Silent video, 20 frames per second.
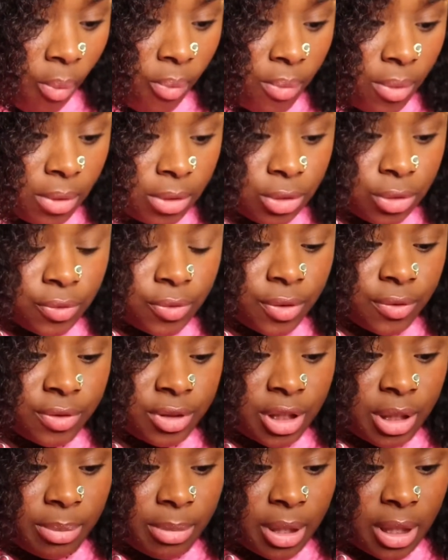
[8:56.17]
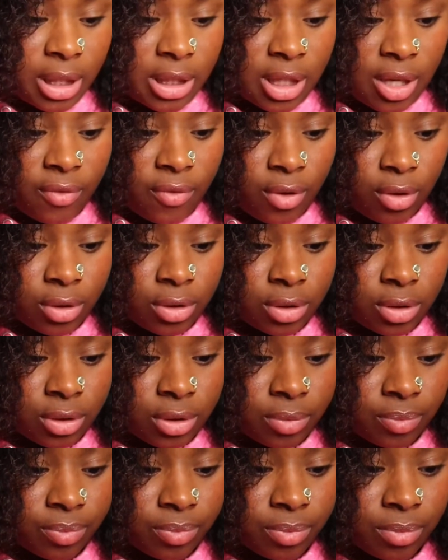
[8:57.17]
We're gonna do 15 minutes at first.
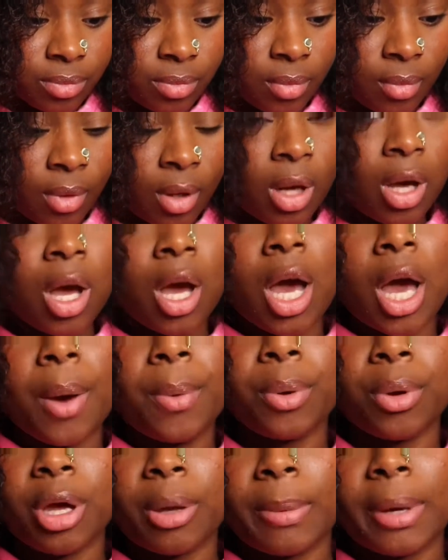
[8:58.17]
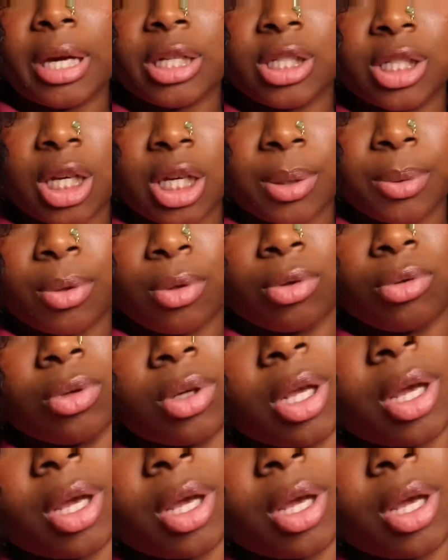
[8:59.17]
We're gonna come back and check it and go do it